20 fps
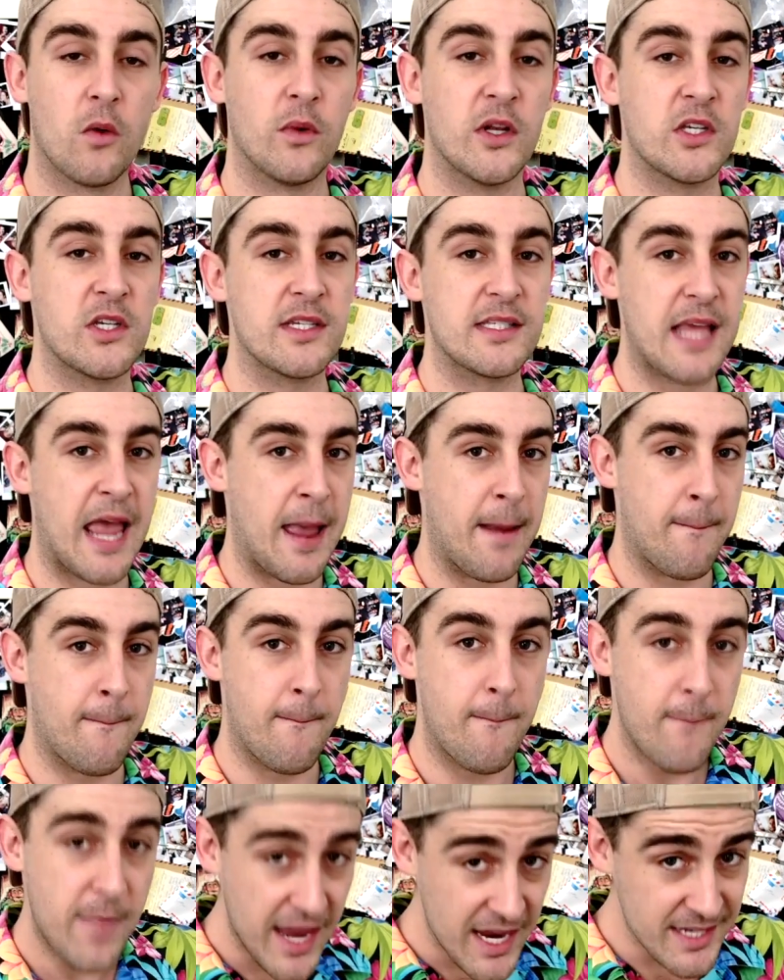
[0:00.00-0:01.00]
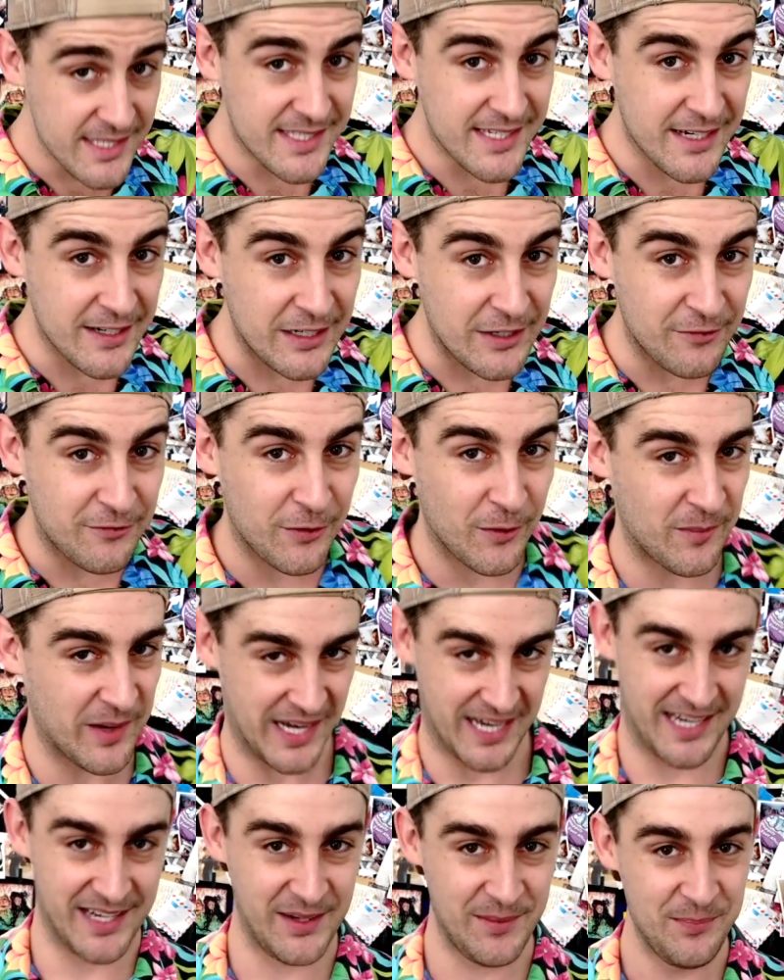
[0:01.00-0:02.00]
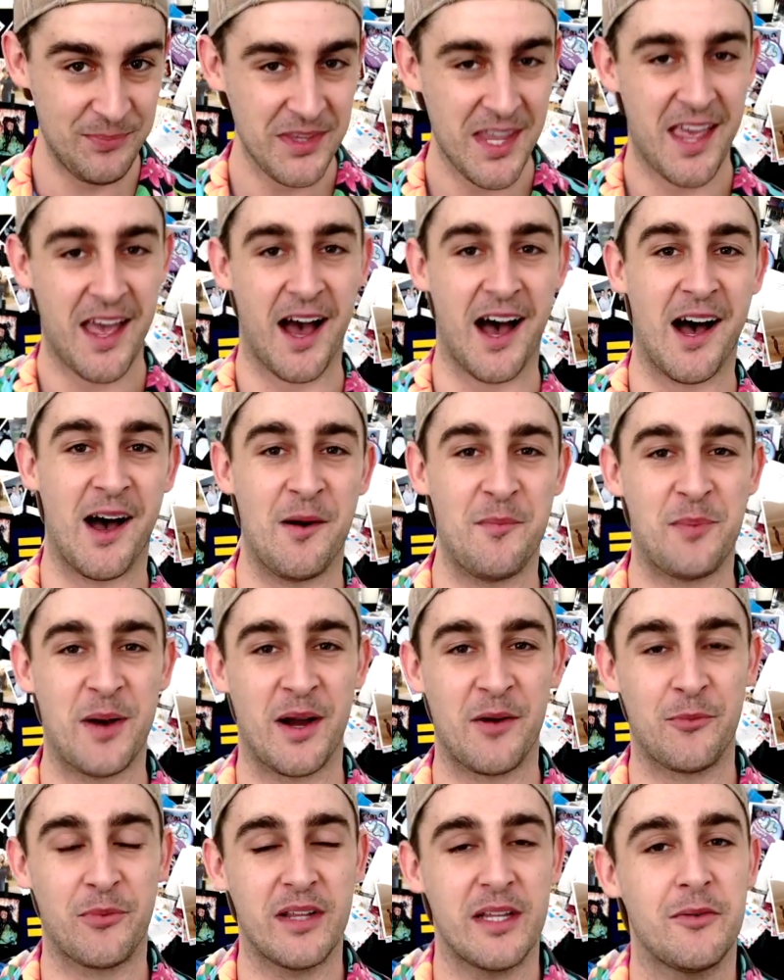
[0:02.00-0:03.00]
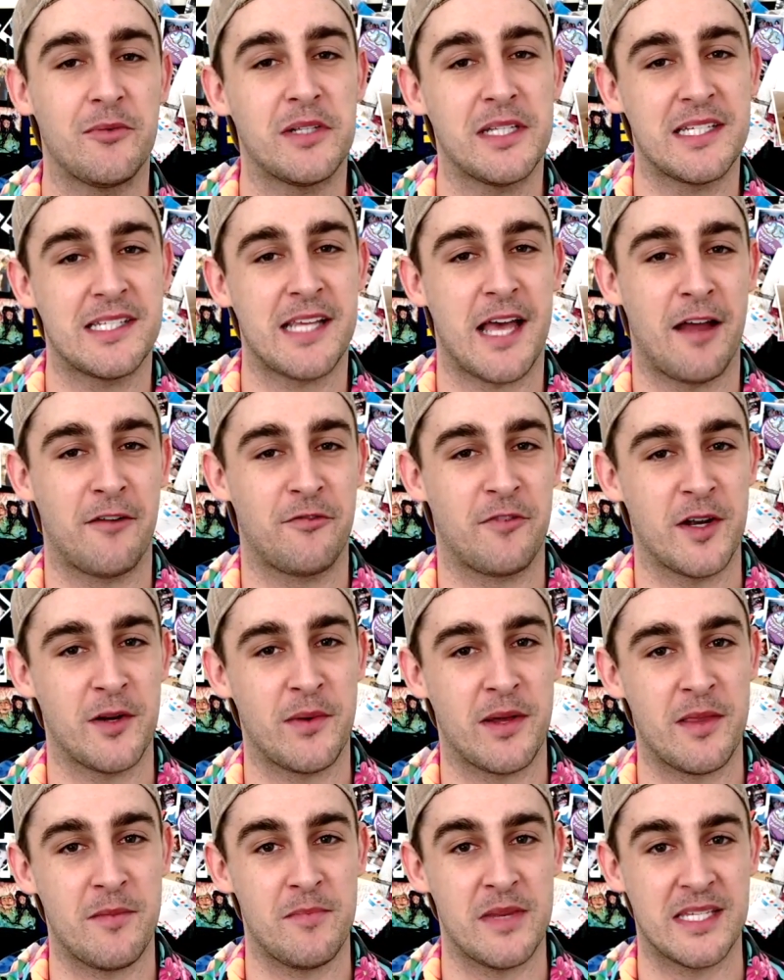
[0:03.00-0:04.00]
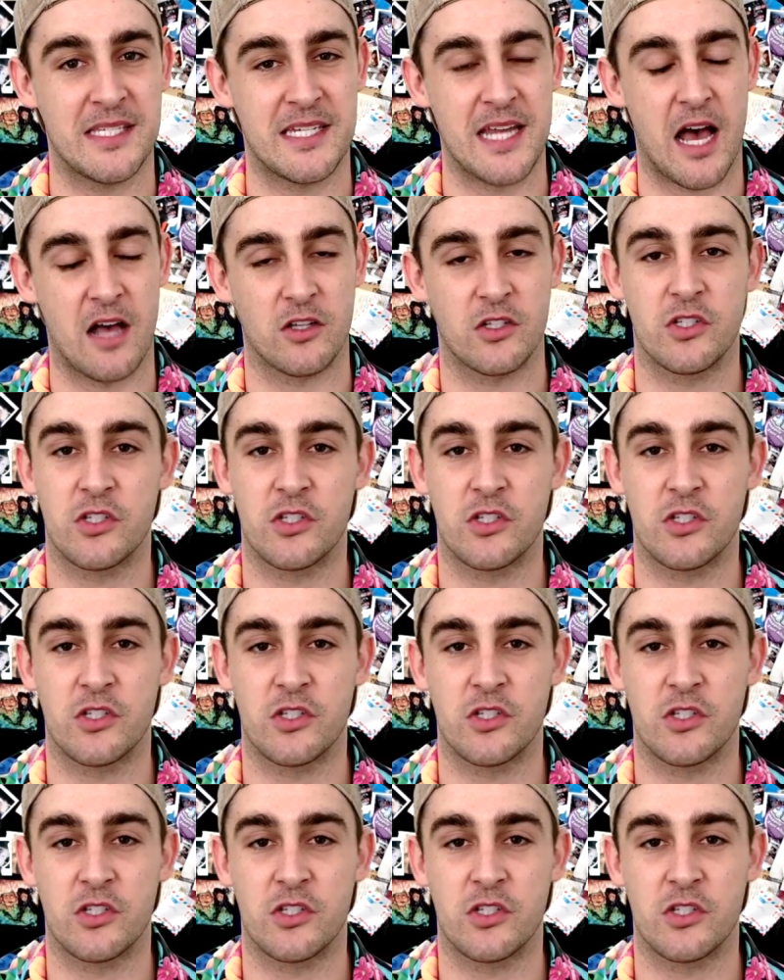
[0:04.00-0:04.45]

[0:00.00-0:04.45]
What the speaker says: which is amazing for me, but really, really sad for anyone that missed out.